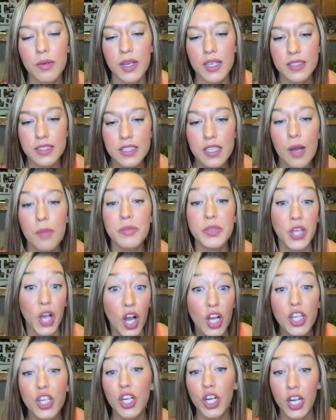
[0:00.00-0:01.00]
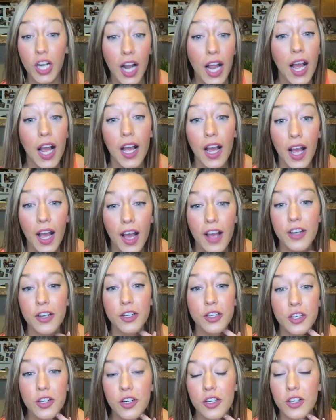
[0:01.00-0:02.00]
they want some younger,
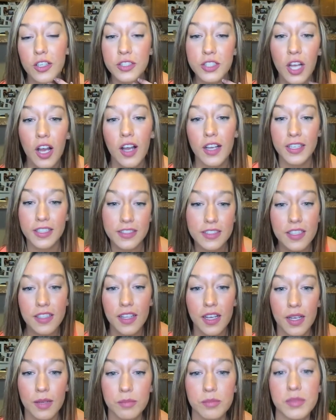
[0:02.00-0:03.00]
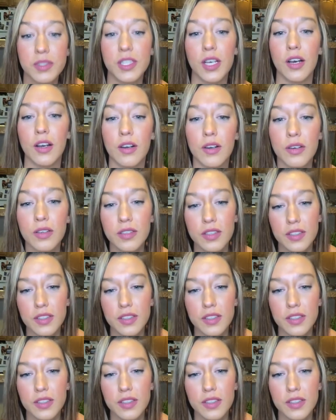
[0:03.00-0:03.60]
hotter girl talking to them. So